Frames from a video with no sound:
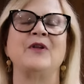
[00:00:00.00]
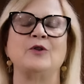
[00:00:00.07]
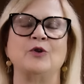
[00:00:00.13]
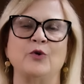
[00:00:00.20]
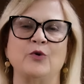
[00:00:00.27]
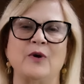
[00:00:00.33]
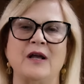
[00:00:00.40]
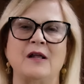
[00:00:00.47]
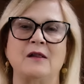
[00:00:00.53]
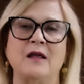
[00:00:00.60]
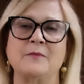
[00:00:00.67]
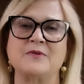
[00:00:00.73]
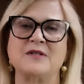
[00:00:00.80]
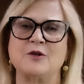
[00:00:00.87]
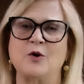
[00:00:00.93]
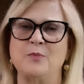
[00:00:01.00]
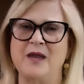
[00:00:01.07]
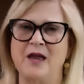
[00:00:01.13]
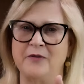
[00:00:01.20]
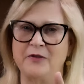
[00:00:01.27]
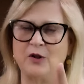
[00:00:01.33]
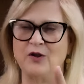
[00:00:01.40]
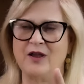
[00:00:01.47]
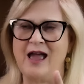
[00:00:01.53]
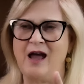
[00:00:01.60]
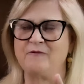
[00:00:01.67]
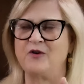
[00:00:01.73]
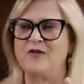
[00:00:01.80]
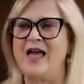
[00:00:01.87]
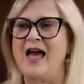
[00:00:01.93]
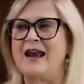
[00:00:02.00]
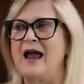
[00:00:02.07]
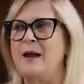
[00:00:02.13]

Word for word: Lunar eclipse, so be on the lookout for that.